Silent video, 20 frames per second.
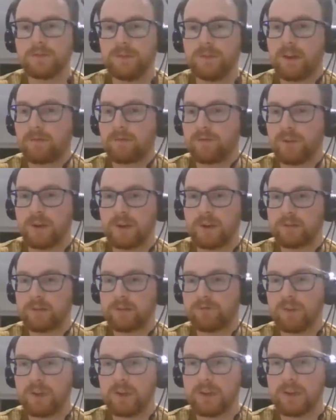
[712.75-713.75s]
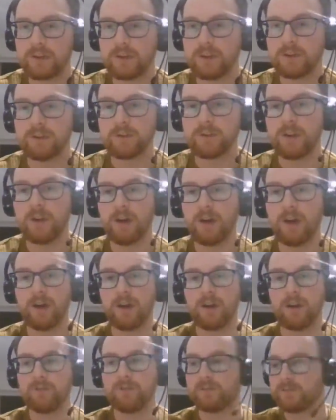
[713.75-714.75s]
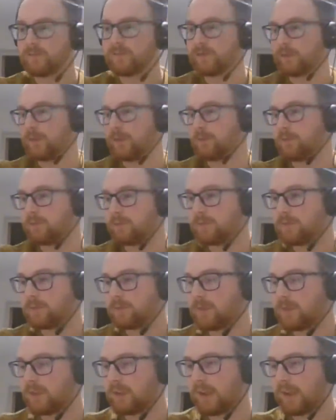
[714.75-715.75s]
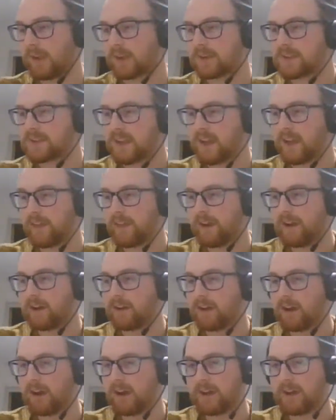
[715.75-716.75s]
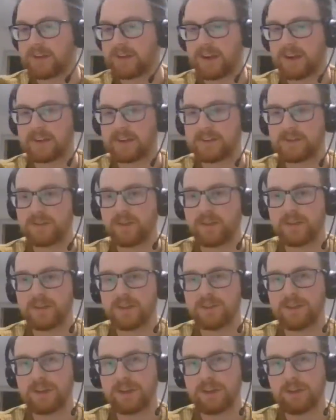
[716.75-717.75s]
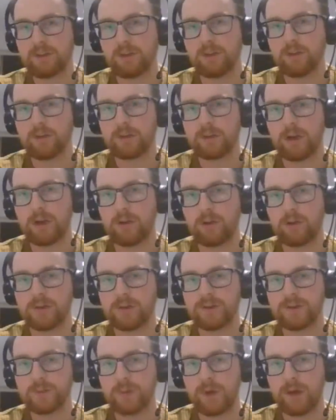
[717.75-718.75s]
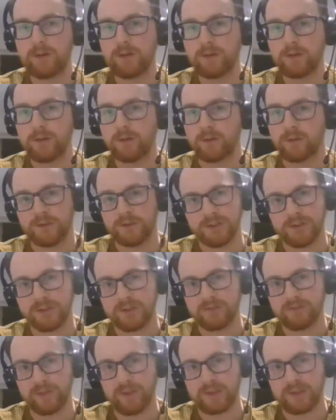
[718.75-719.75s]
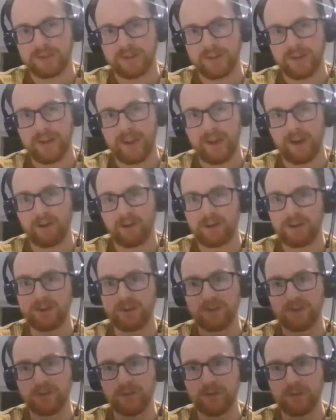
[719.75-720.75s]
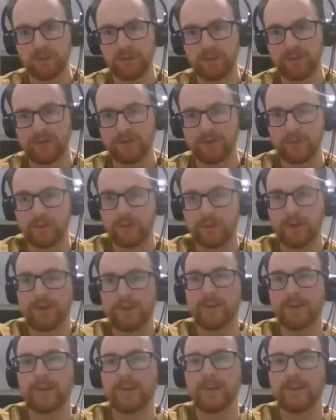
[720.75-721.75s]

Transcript: Yeah, really, really good from Lacazette there. Danny, do you have anything on the goal as well, or just reiterate how clinical he was for it?